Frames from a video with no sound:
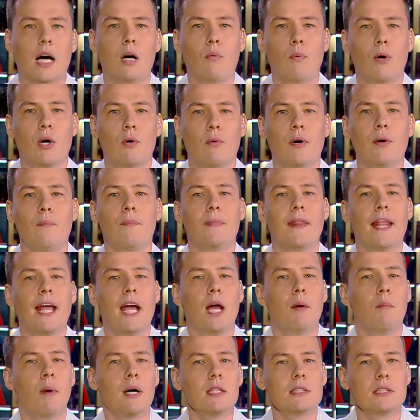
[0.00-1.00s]
However,
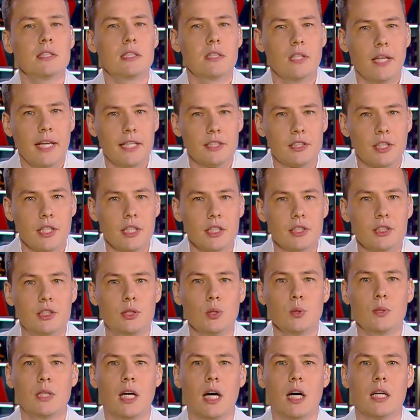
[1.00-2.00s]
a month later,
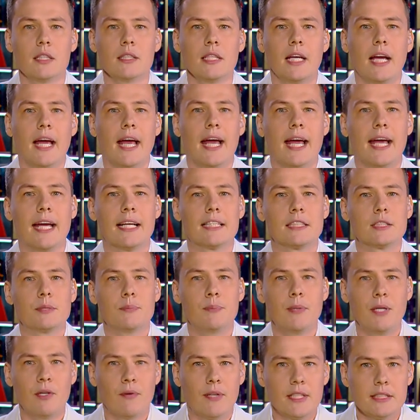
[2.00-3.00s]
Sudan
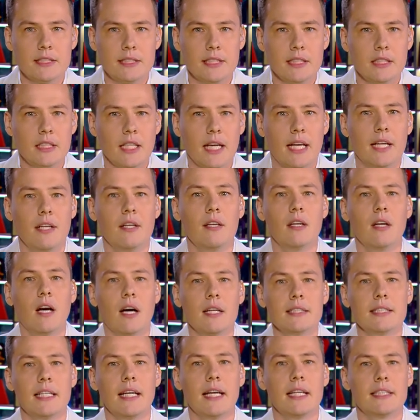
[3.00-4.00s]
experienced
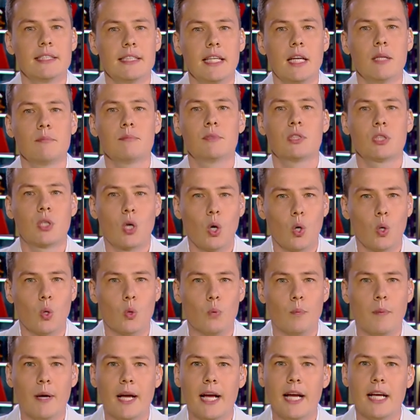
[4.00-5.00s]
another attempt to
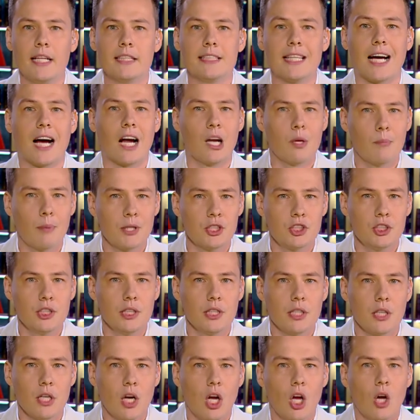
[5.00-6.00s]
cope and
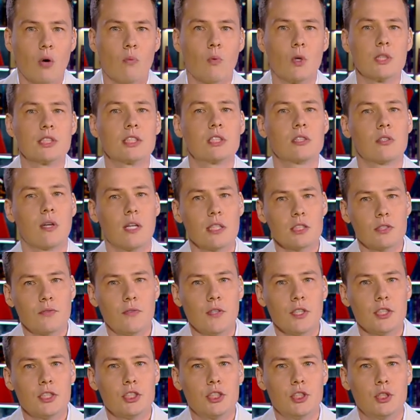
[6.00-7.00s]
al-Bashir was
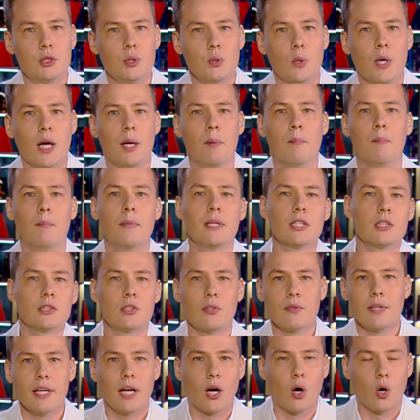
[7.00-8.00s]
transferred to a
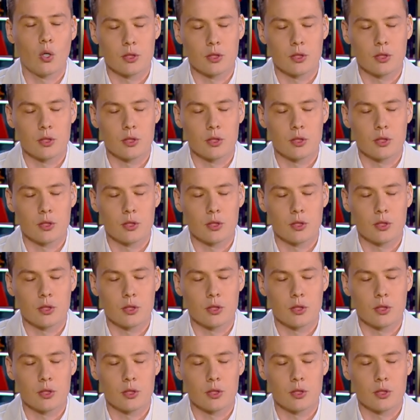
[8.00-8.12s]
military